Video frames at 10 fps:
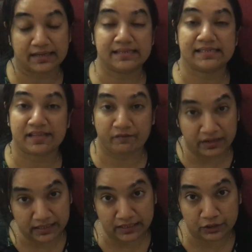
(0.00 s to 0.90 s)
That is
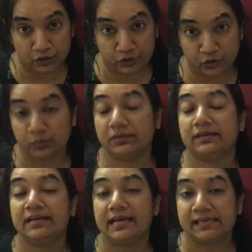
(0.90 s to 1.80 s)
seventeenth
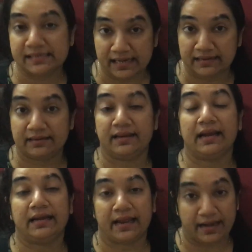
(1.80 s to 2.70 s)
October, Saturday,